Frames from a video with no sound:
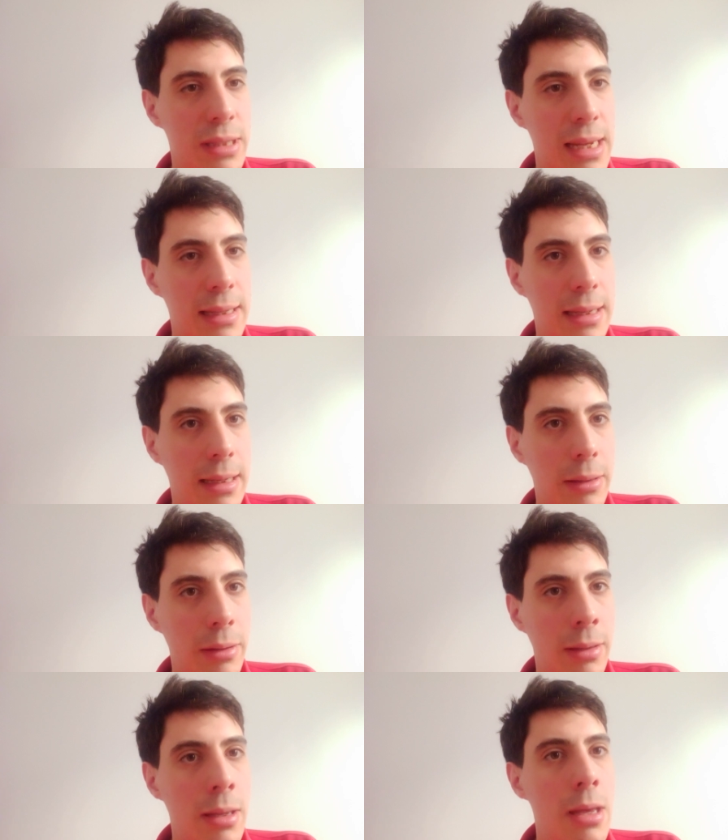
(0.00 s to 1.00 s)

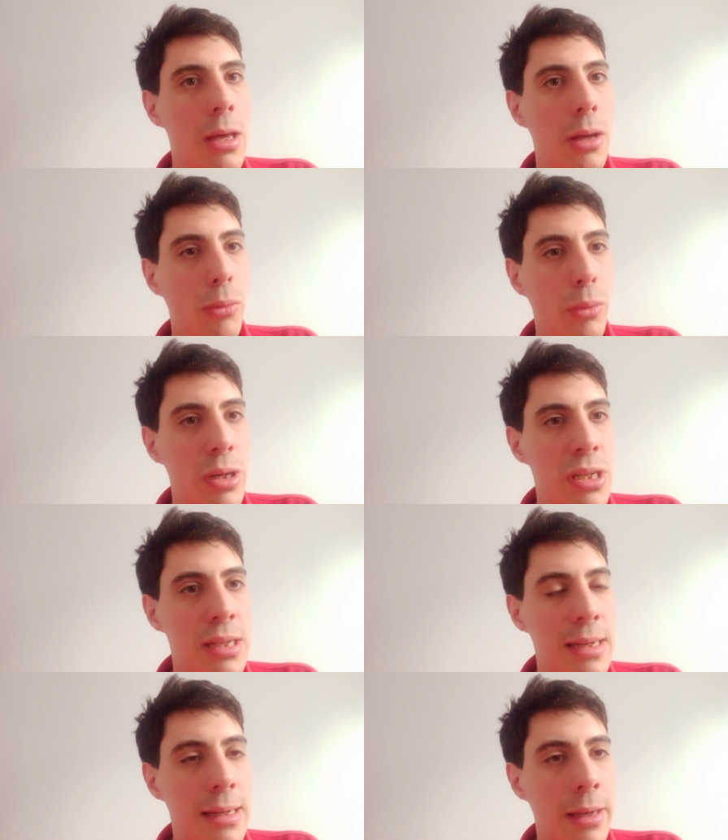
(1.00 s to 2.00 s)
setting
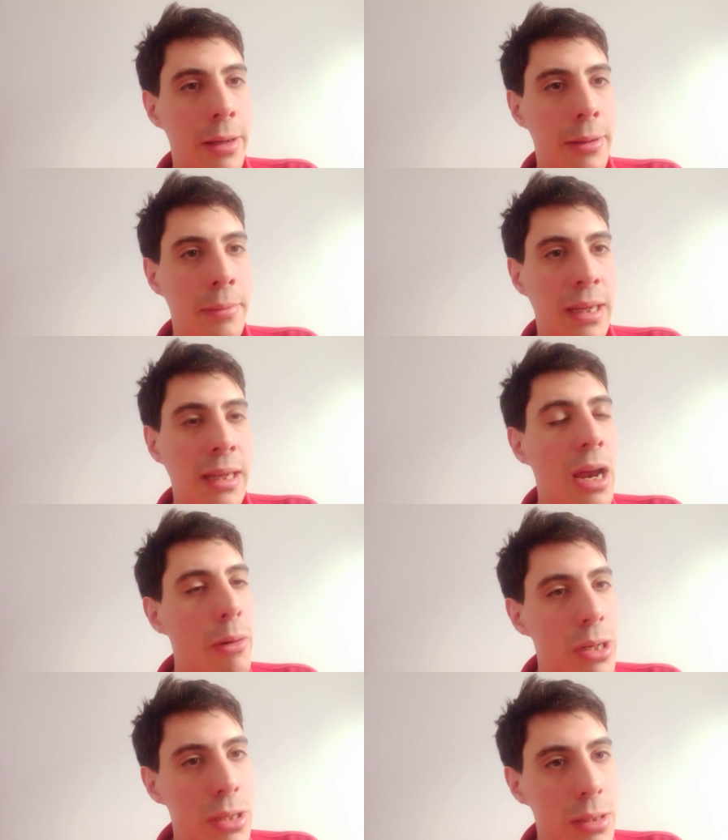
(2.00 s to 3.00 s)
which um,
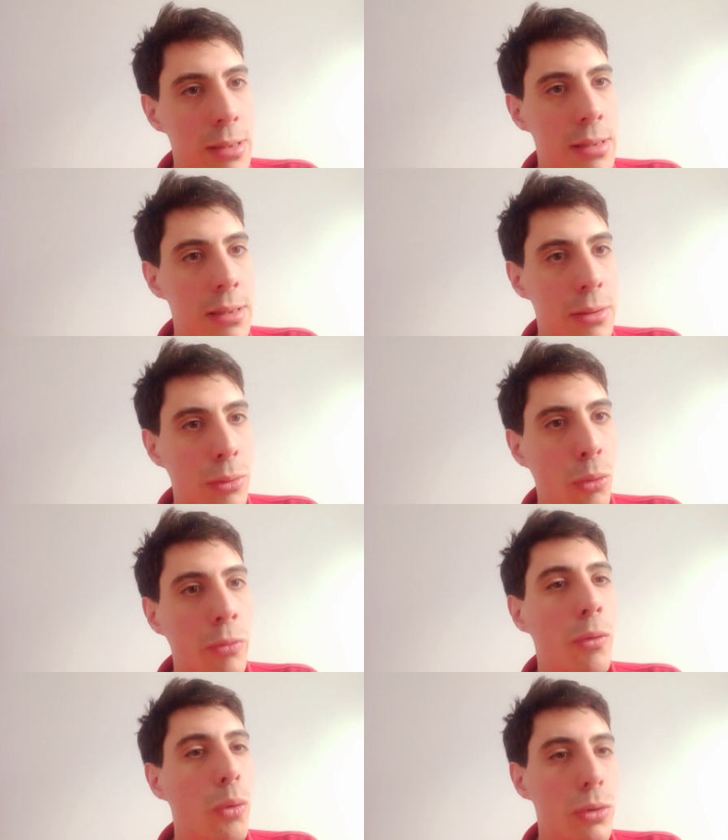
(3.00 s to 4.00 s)
encourages or
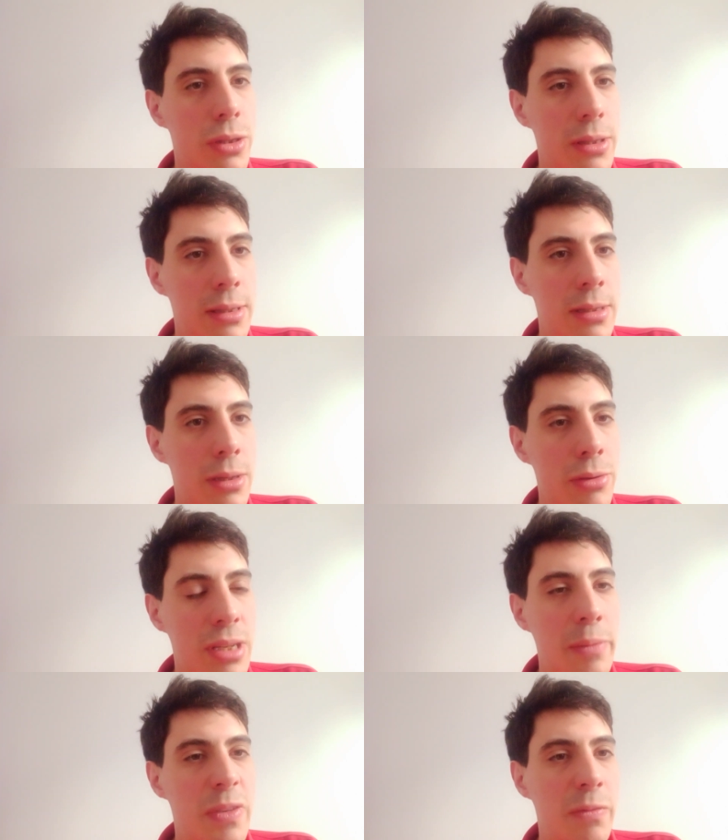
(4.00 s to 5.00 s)
forces
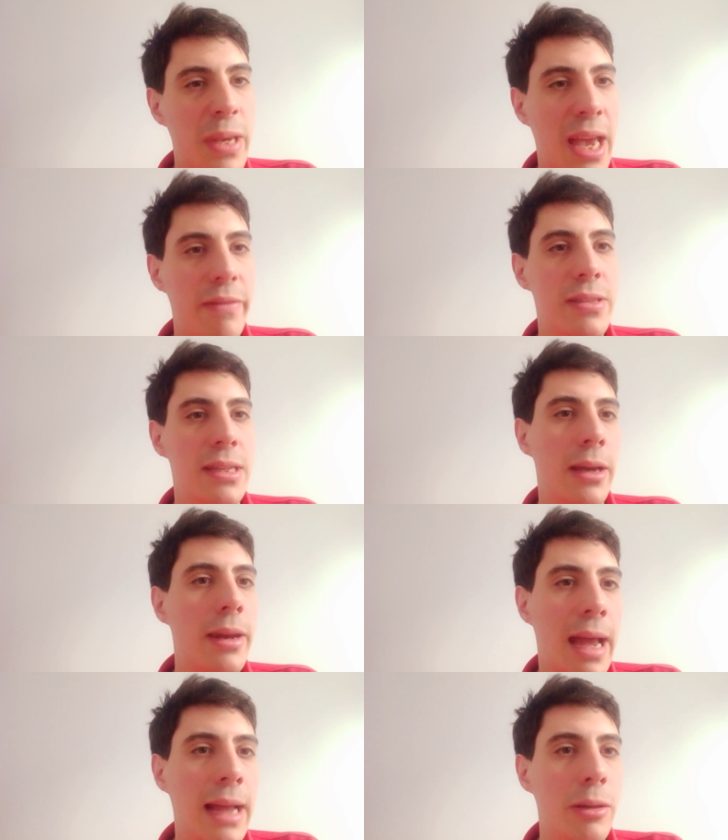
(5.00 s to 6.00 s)
those types of behaviors, they're
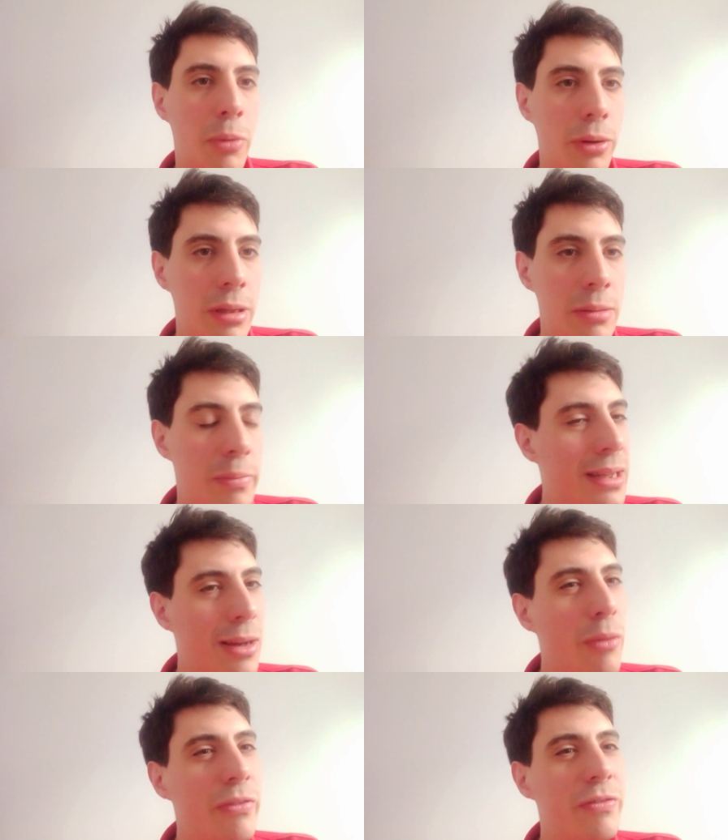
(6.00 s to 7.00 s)
going to act upon it. But they
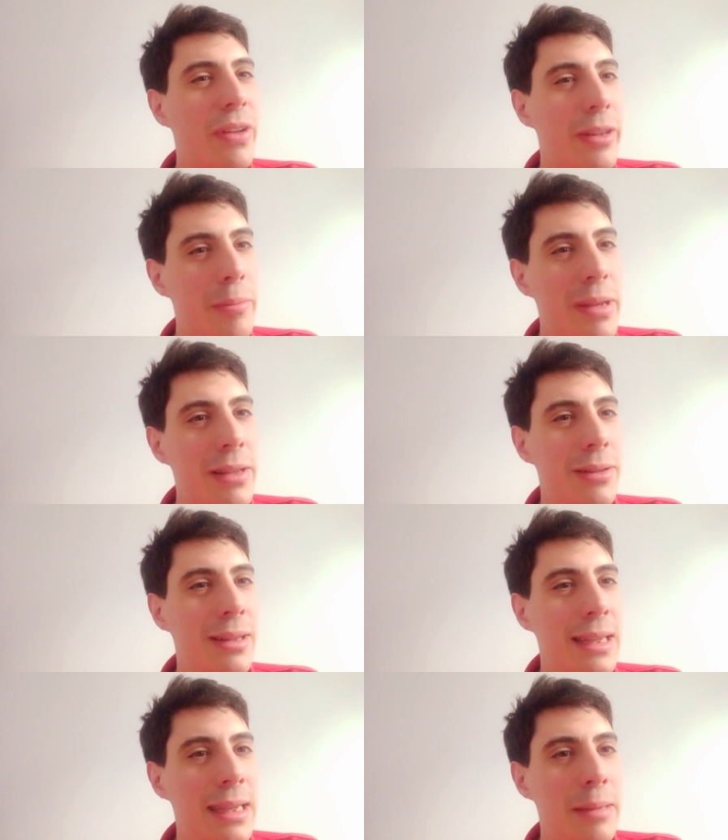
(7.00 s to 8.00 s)
don't
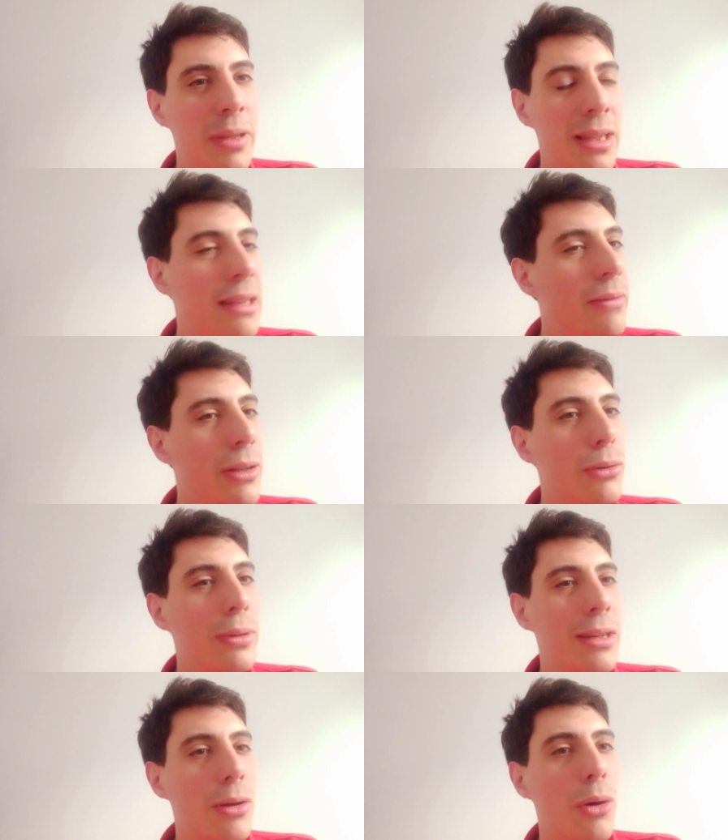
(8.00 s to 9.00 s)
fundamentally believe it or
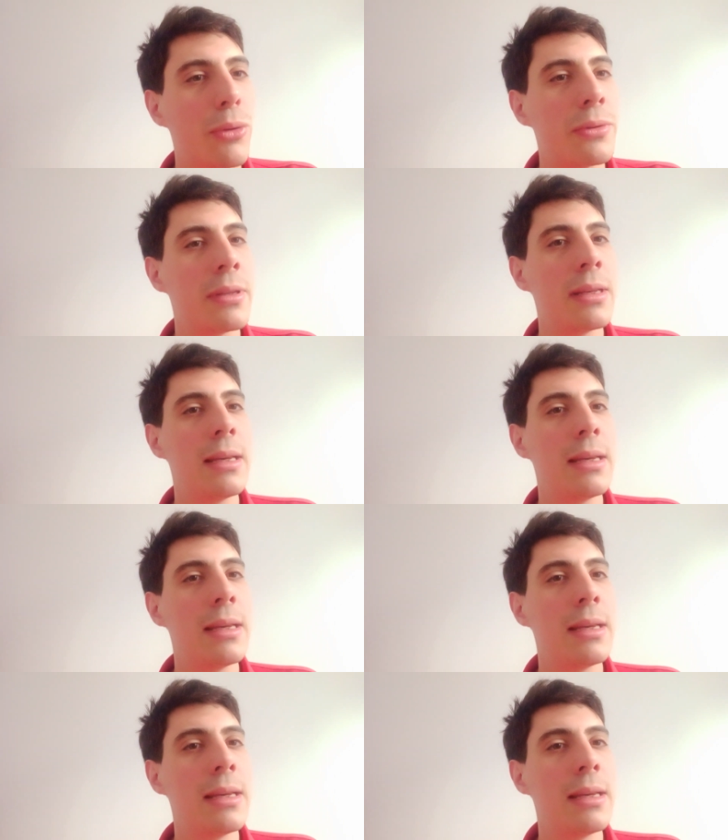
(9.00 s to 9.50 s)
they're not,